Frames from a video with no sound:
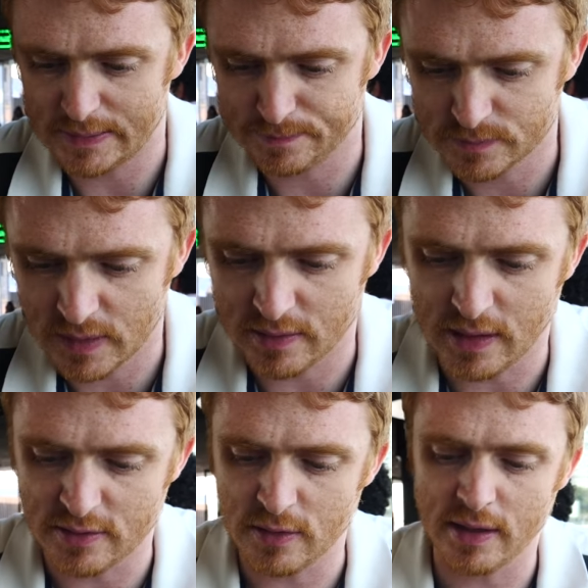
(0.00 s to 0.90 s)
yeah,
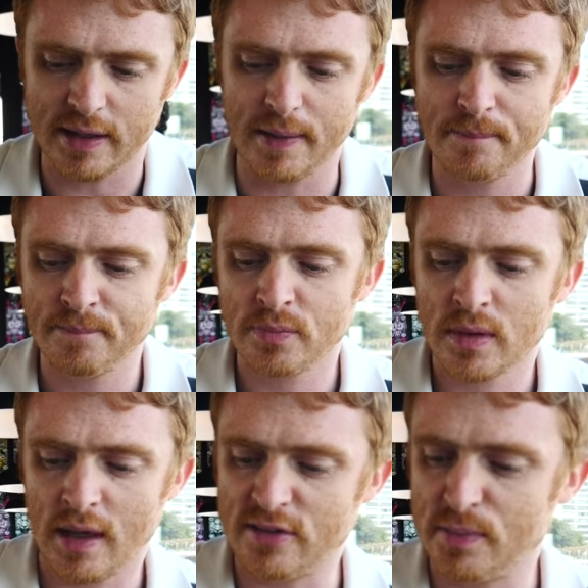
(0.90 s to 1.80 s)
I, I do like it.
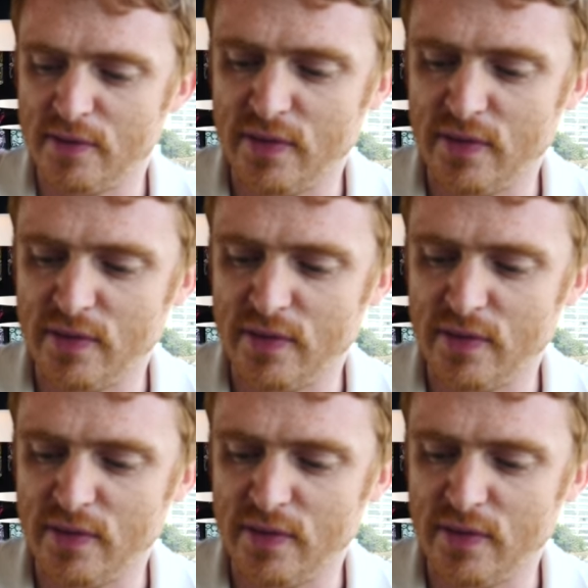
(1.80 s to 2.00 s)
That's my